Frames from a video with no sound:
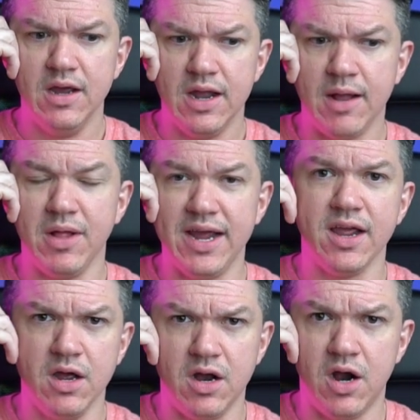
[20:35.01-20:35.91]
And I'm
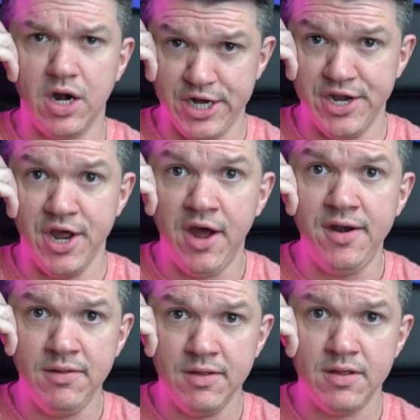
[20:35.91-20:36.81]
like, are you
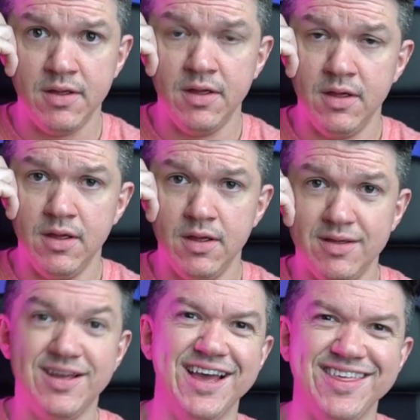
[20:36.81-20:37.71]
done?
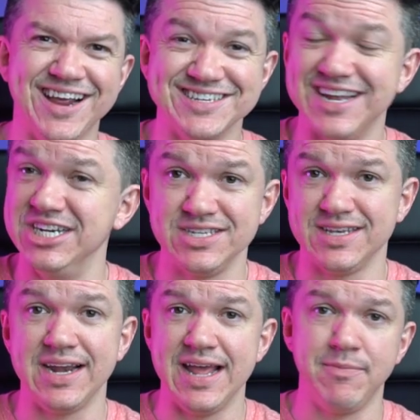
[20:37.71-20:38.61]
I think I said it just
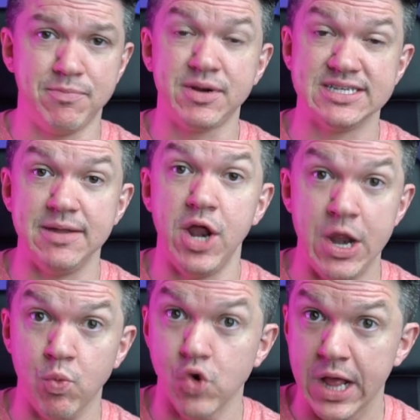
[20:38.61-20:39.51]
like that, because it,
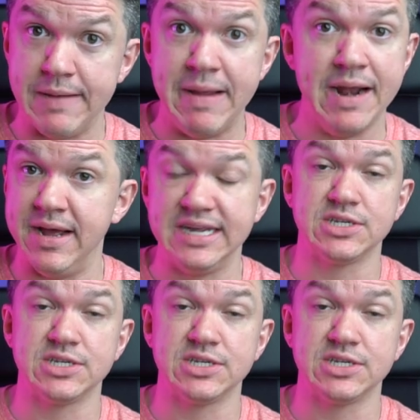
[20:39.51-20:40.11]
it really made him mad.